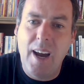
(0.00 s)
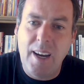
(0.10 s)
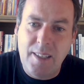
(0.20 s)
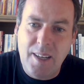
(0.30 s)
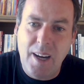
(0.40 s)

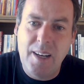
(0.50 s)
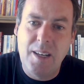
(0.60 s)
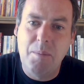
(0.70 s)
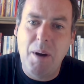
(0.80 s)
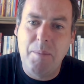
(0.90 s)

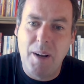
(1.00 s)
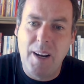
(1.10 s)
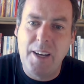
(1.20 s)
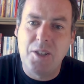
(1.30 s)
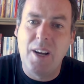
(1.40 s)
anxiety
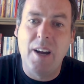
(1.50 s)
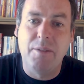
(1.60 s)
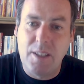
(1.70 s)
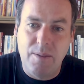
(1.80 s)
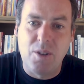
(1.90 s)
population have
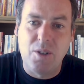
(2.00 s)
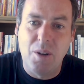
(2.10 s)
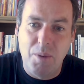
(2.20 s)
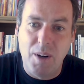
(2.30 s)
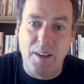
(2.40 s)

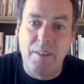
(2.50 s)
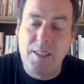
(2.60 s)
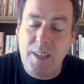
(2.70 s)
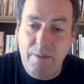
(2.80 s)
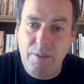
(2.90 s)
dysfunctional breathing.
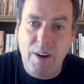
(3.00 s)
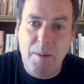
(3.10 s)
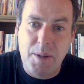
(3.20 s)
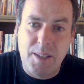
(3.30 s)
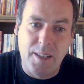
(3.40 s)

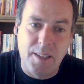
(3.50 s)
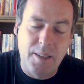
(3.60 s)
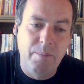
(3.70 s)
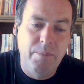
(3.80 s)
75%.